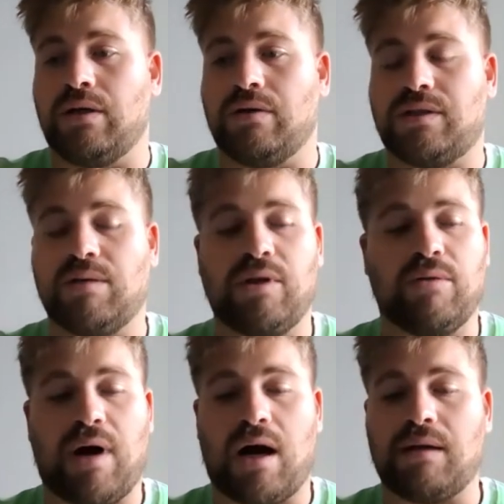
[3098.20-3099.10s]
similar
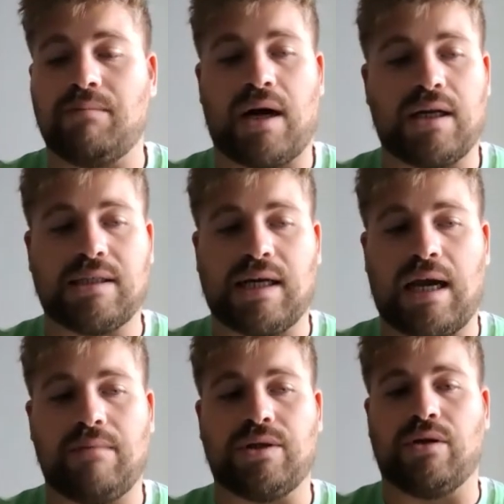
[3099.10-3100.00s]
body
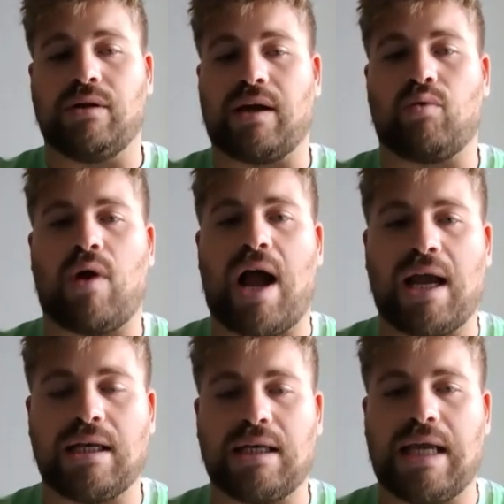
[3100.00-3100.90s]
types, like a
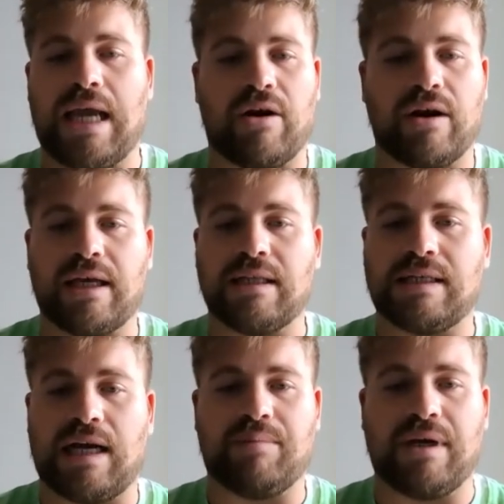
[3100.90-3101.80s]
Ryan Kerrigan
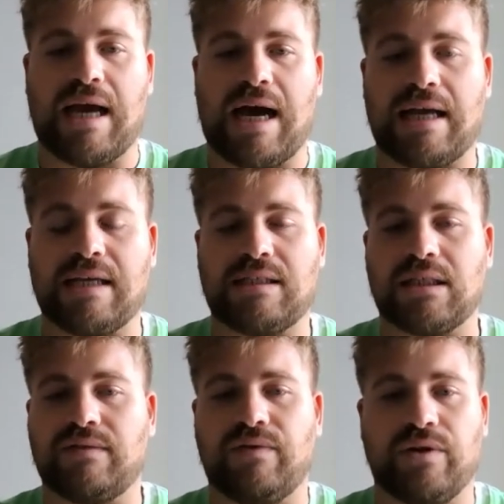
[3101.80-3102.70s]
type of guy,
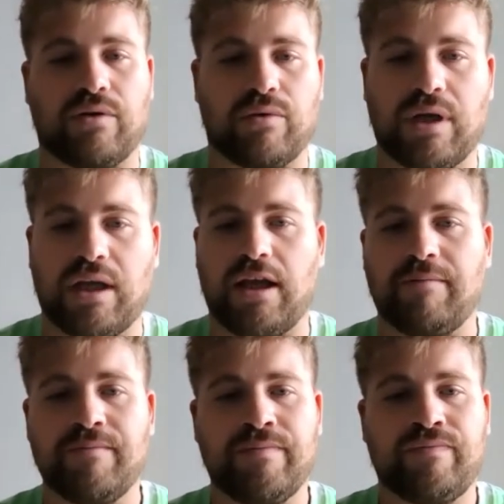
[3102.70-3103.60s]

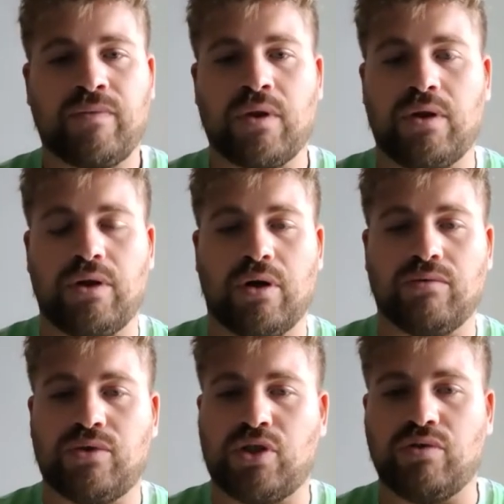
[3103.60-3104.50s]
6'3",
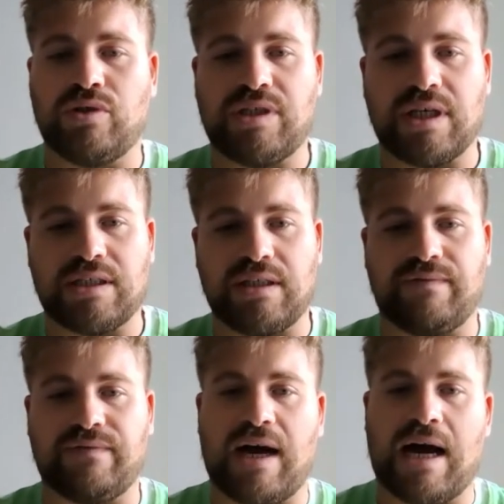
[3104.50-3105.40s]

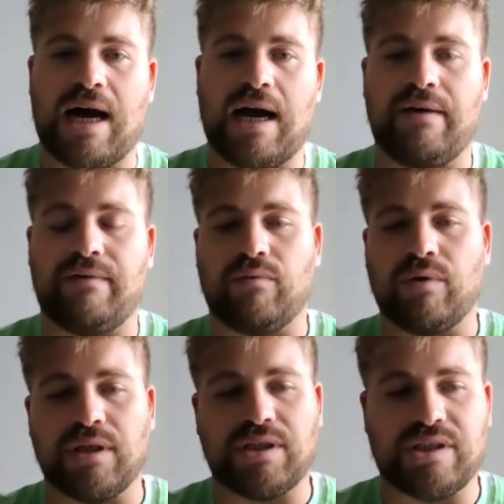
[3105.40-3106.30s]
265,
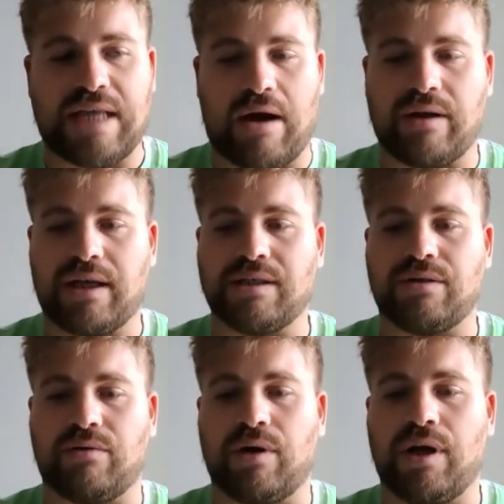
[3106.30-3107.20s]
really stout
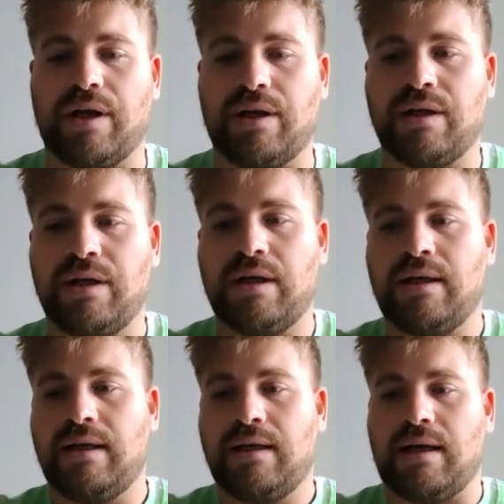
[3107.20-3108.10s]
against the run.
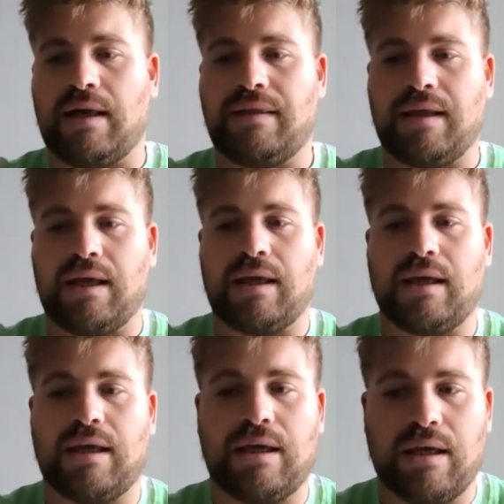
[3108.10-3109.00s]
I
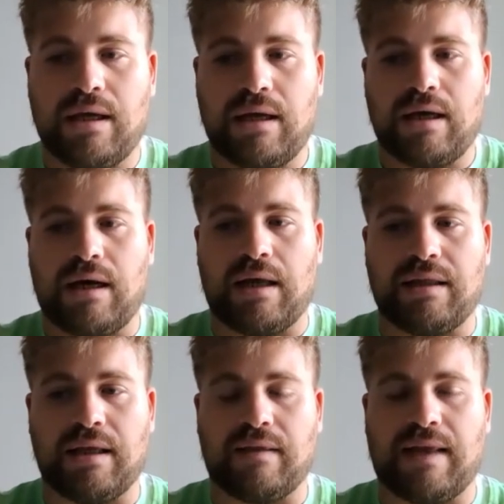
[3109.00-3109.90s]
think
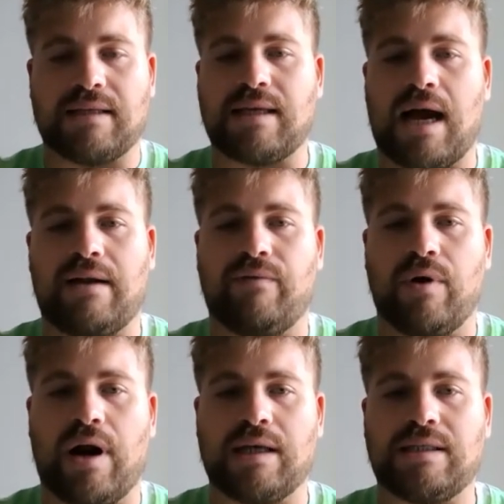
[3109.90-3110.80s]
that's kind of
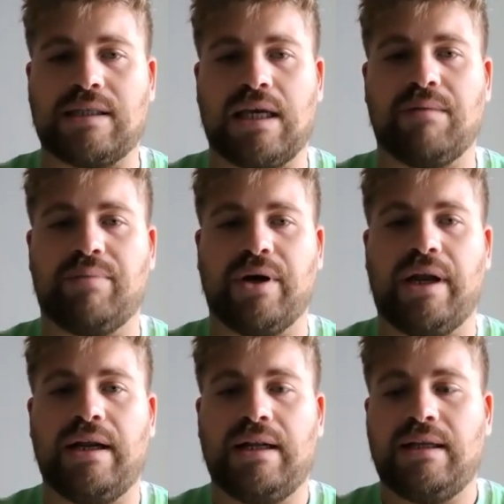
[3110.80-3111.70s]
where I see it. But,